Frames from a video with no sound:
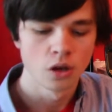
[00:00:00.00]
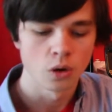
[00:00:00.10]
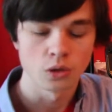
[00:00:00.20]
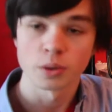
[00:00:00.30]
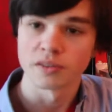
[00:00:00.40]

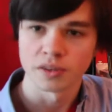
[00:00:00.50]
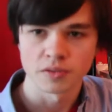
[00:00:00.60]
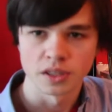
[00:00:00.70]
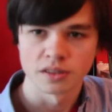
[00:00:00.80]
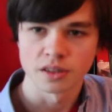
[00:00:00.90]
or
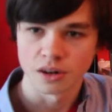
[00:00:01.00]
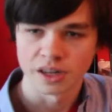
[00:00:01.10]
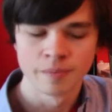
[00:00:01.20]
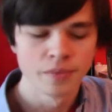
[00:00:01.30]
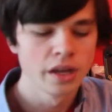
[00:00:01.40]
2015 sorry
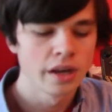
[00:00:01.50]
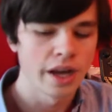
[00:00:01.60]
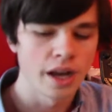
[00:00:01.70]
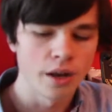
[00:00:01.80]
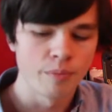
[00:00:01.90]

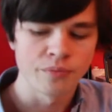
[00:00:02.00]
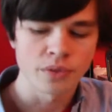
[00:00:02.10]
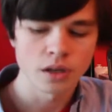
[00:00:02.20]
um,